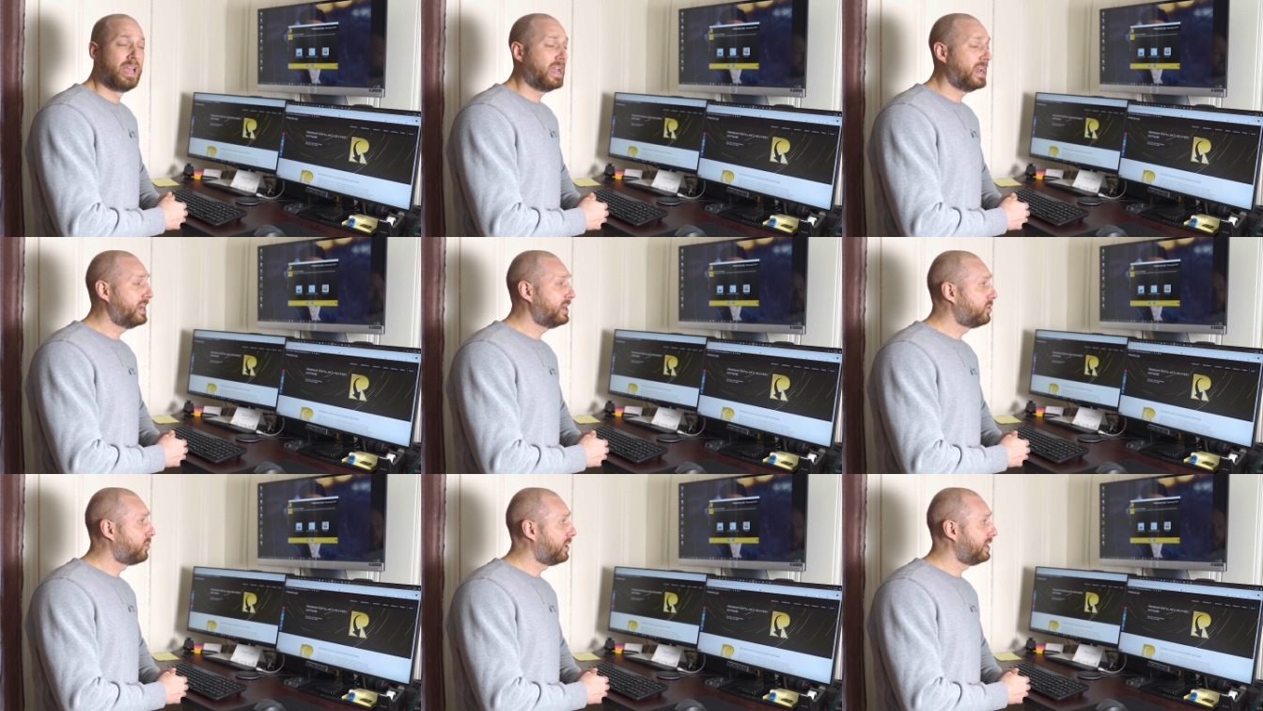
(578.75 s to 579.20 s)

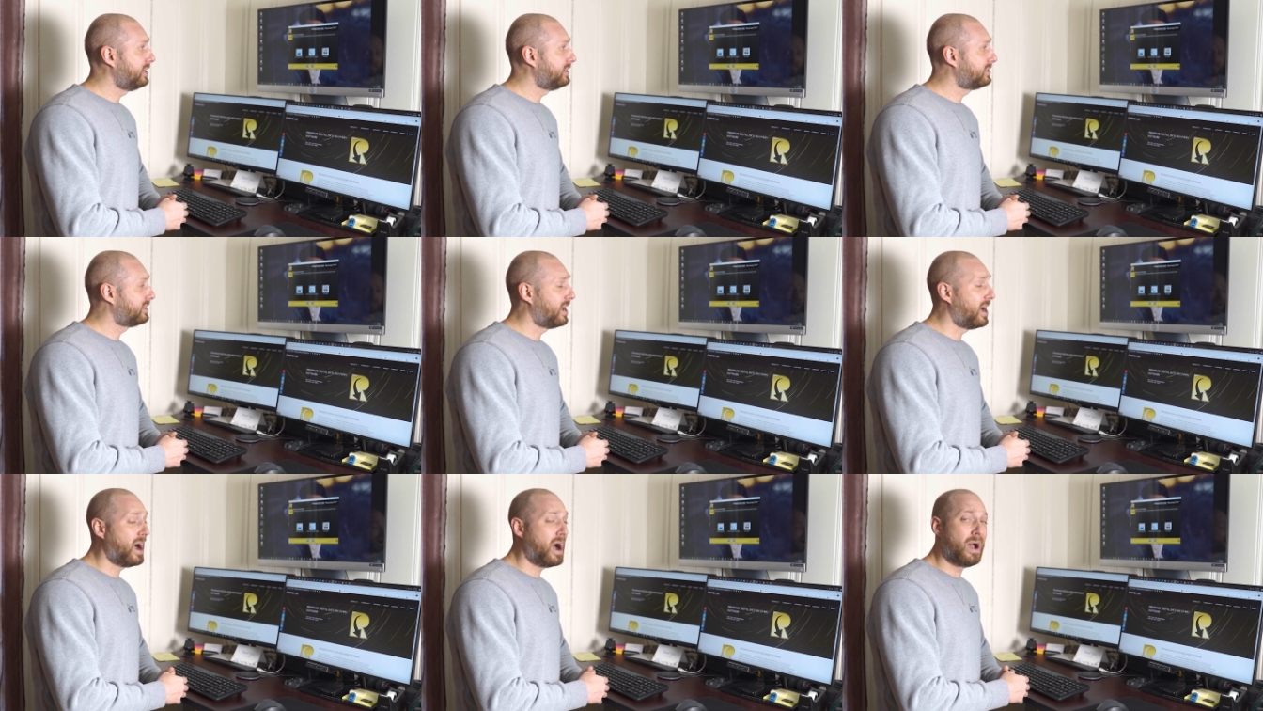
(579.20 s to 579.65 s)

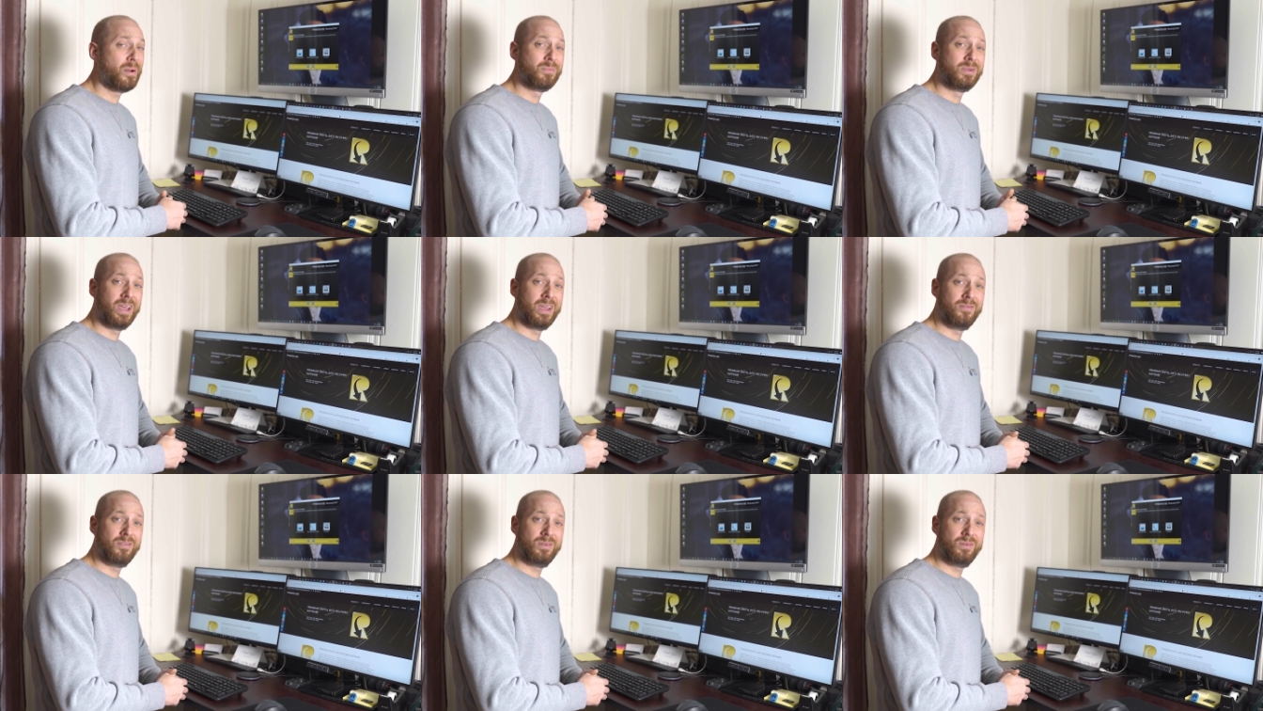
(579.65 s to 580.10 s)
Anyways, I'm
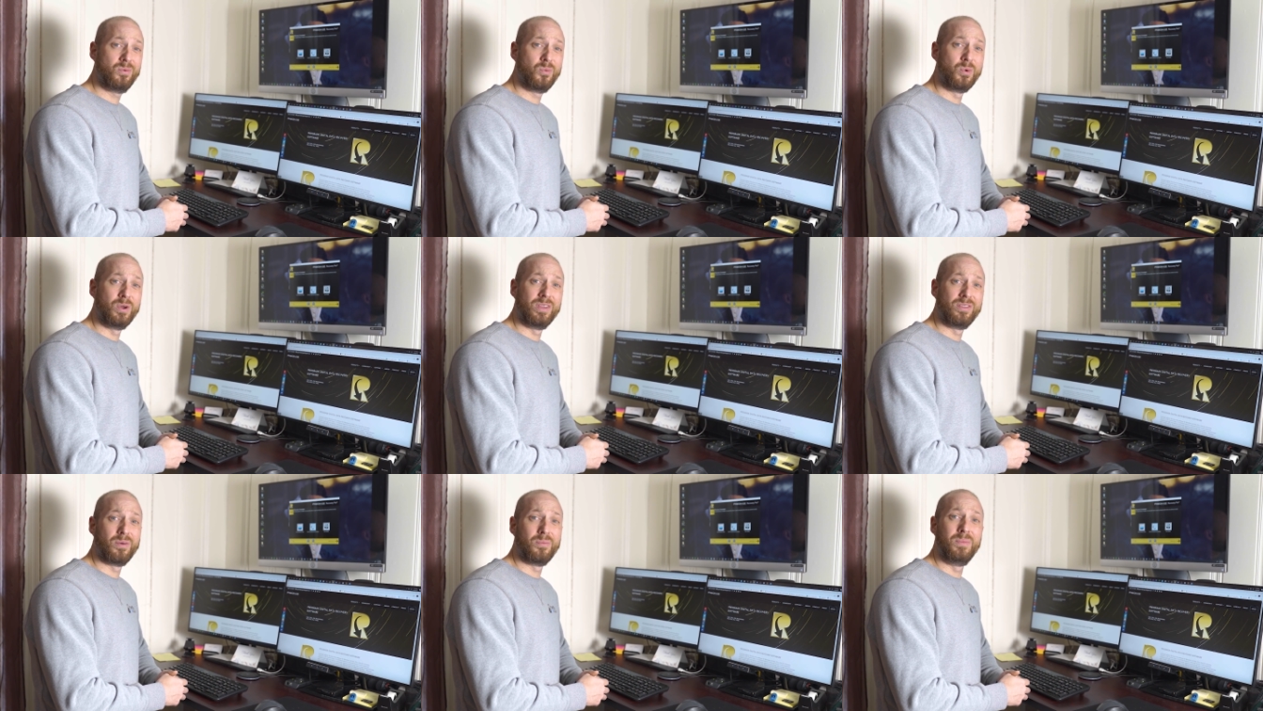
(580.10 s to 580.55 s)
David
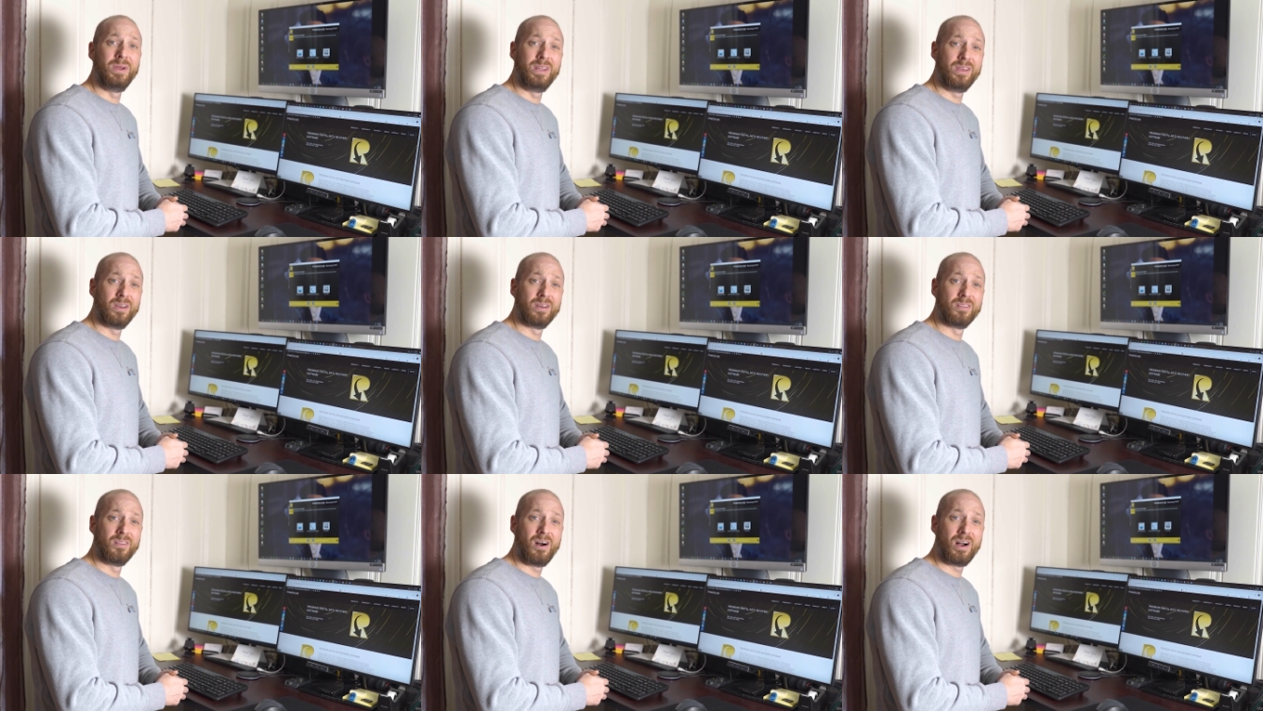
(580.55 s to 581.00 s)
with
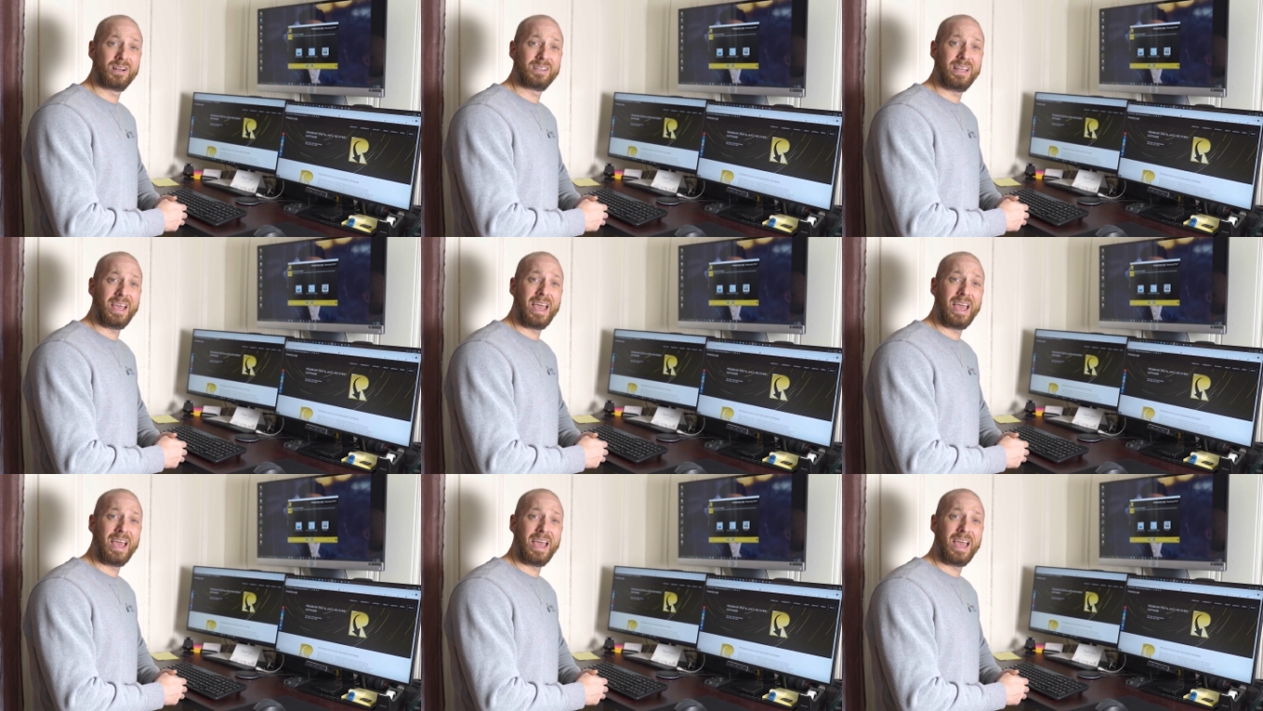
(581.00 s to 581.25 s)
Media Unlocked,